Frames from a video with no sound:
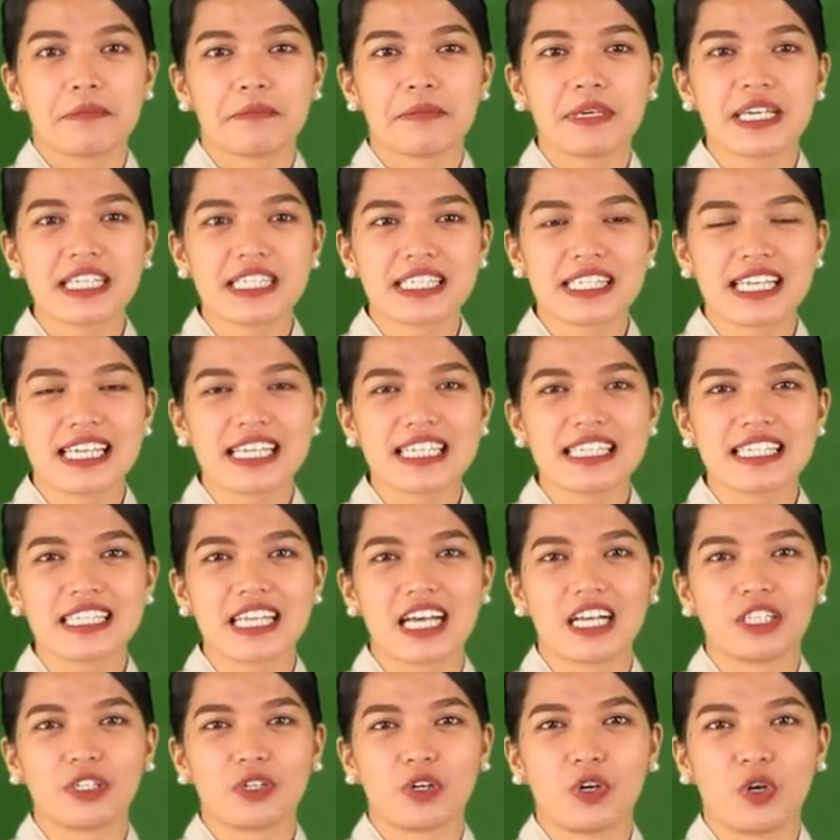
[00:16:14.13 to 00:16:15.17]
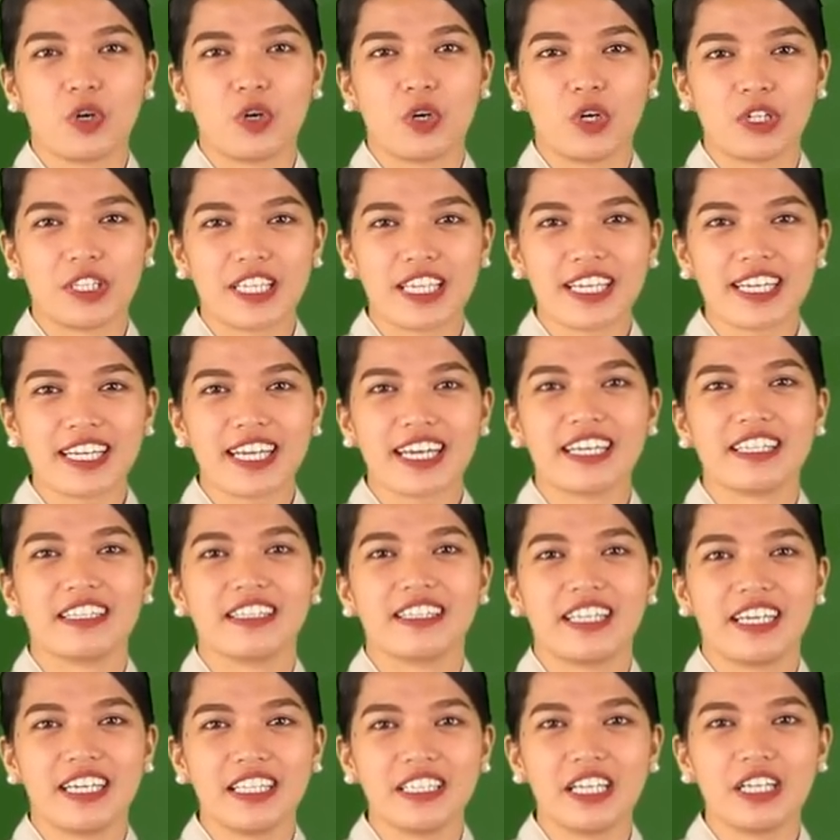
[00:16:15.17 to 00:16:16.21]
mixes alcoholic
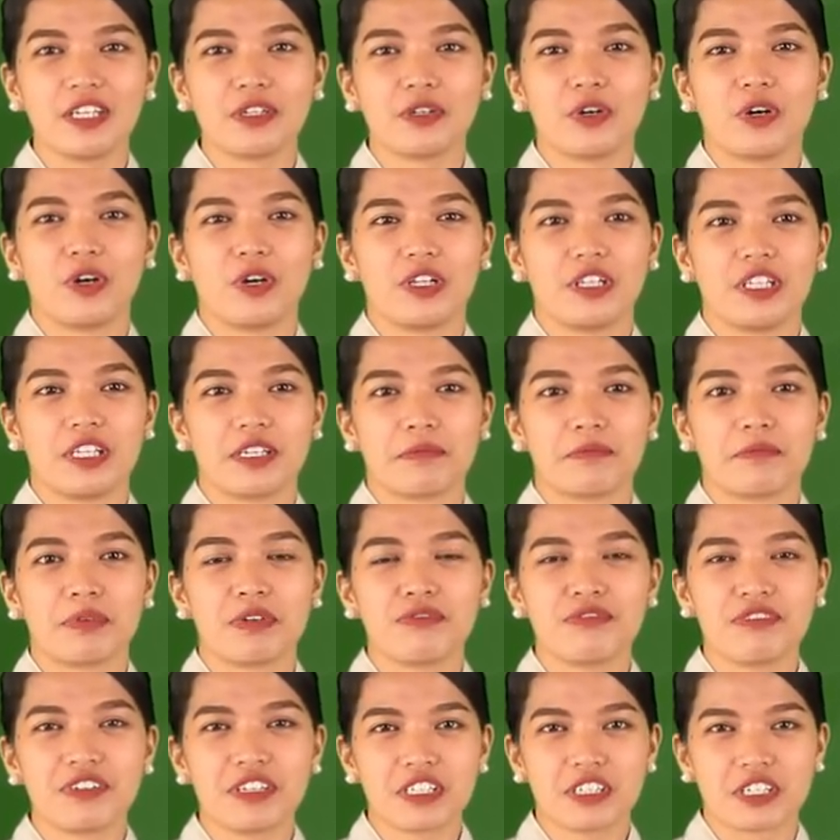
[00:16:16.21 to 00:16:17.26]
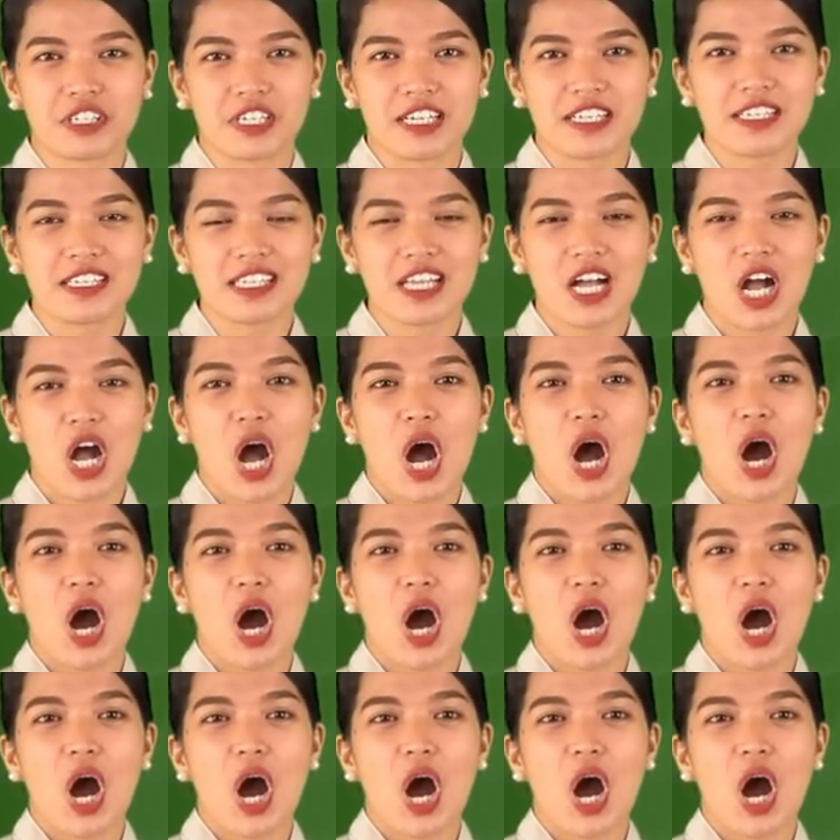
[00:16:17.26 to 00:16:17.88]
and non-alcoholic beverages